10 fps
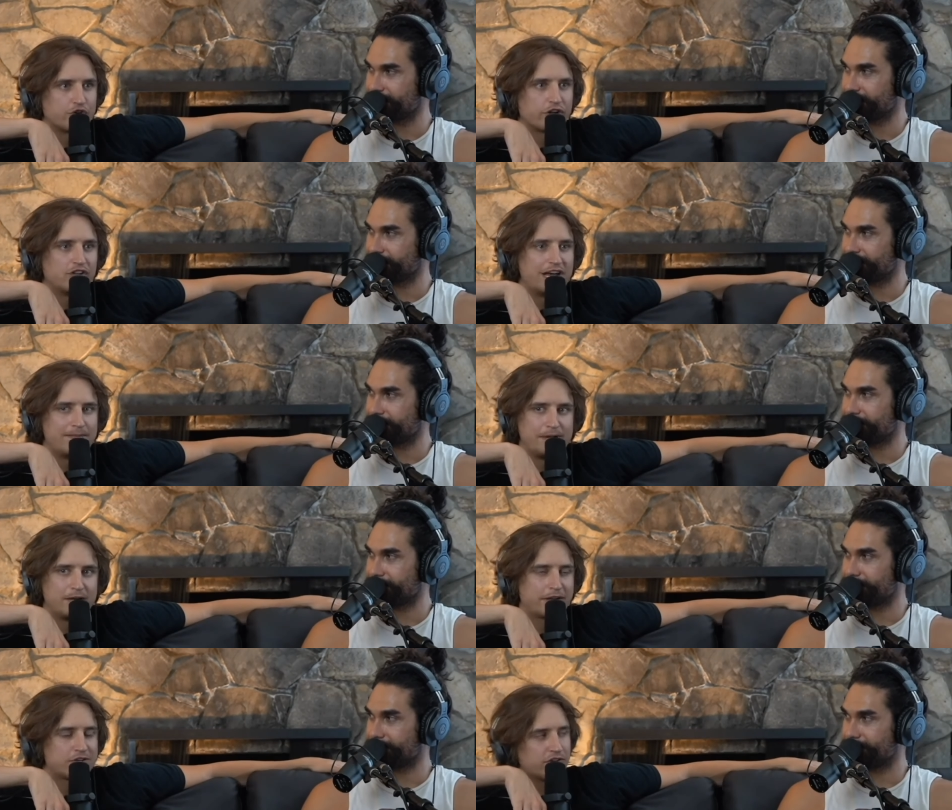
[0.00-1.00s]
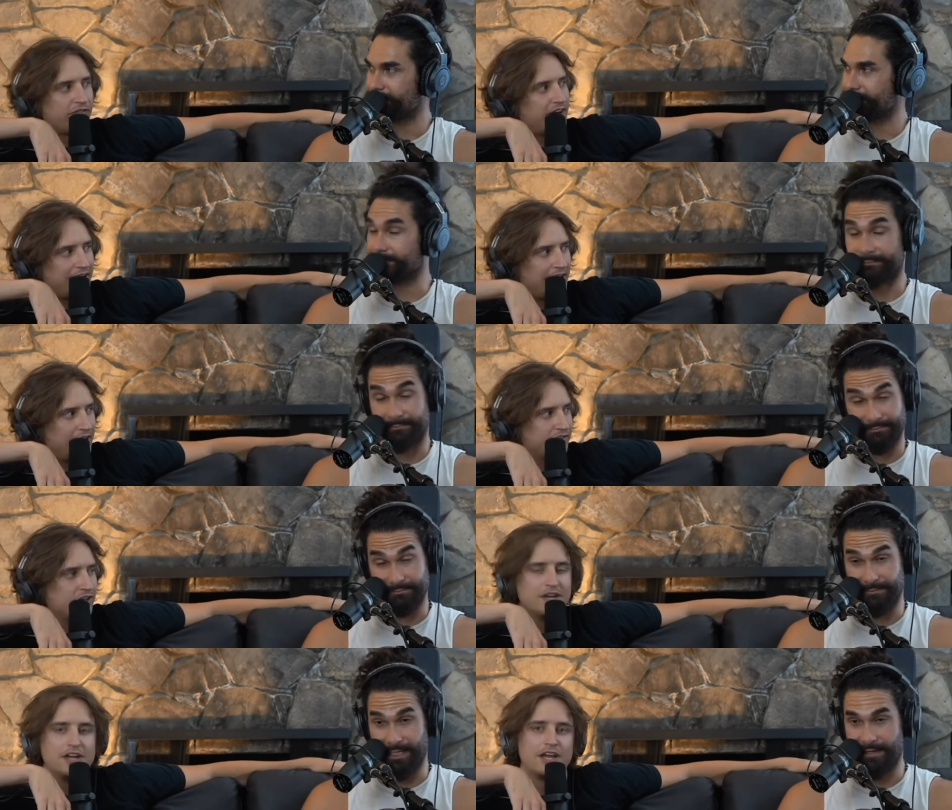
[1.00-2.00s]
Speaker 1: drink light beer because she's a fat ass.
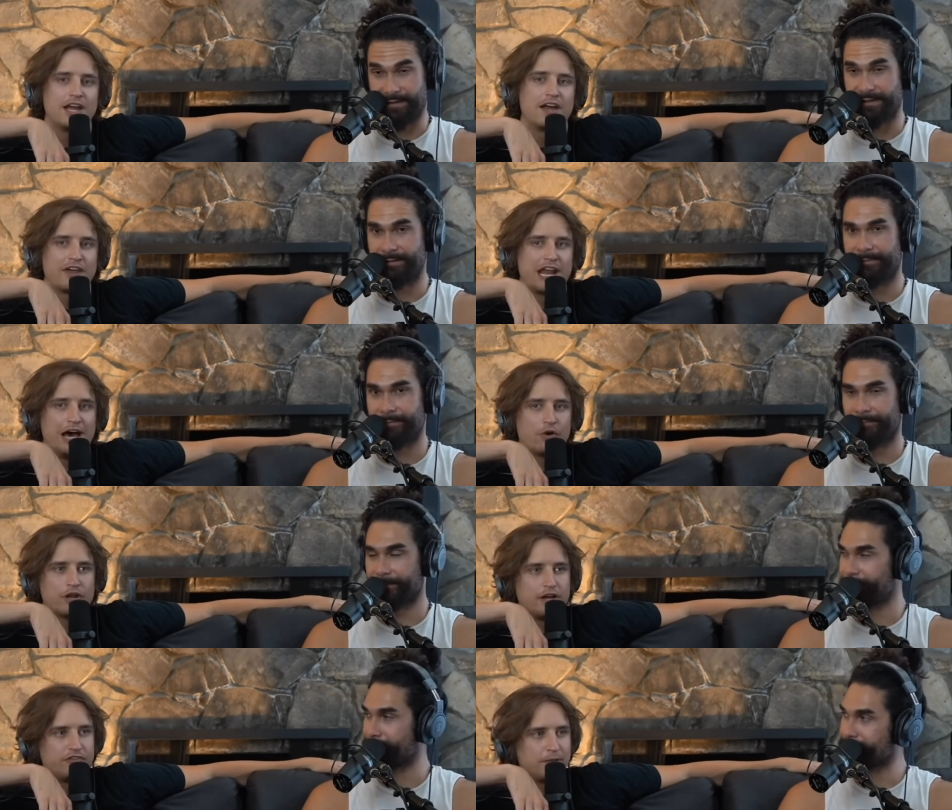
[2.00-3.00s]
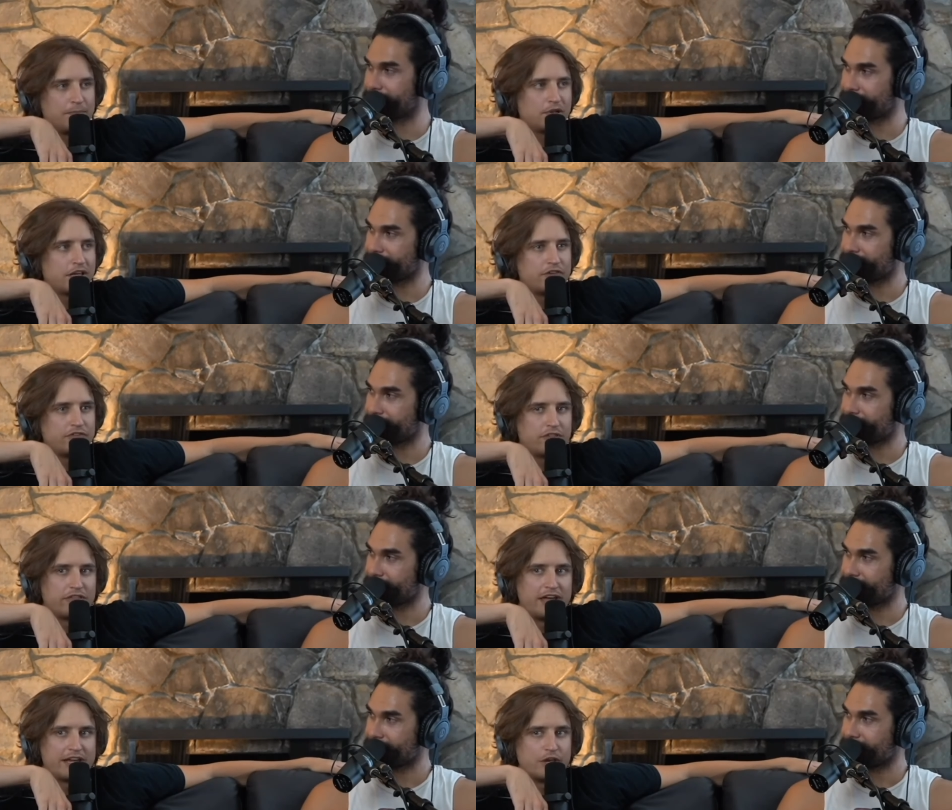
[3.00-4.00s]
Yes. And then how can I say please and
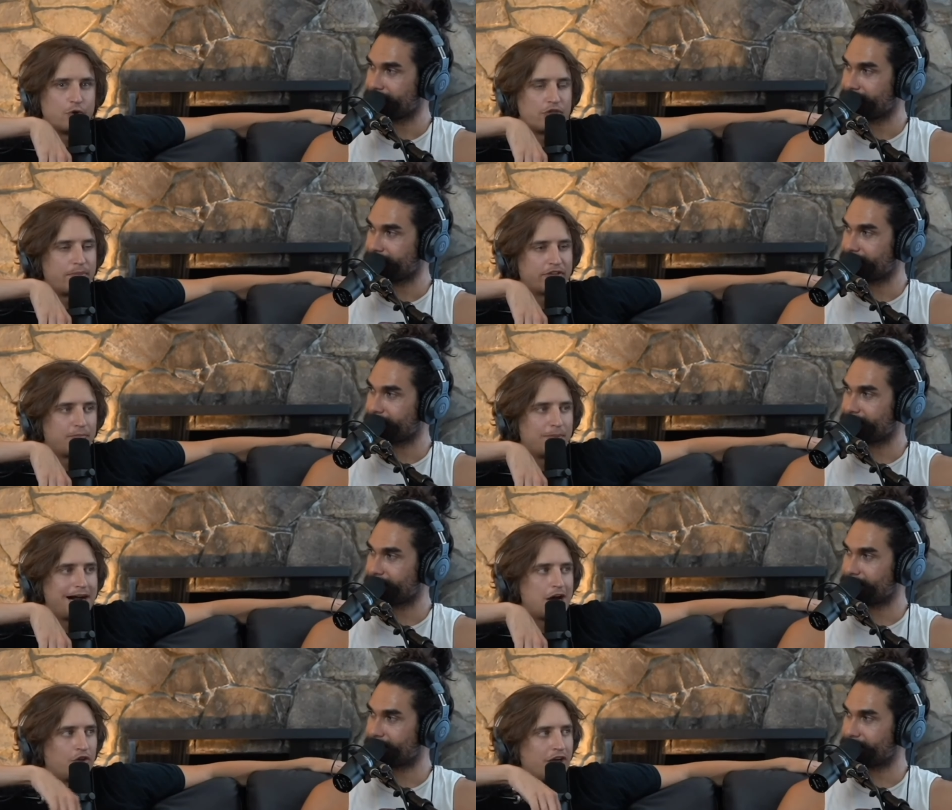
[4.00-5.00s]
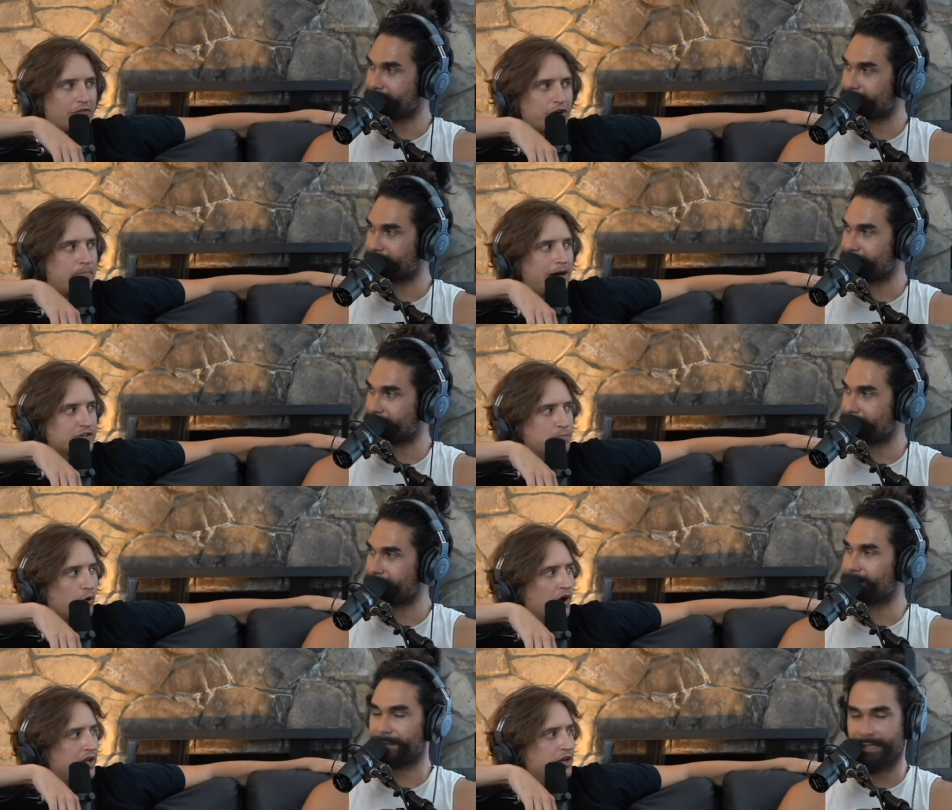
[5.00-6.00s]
thank you with a big smile to every busboy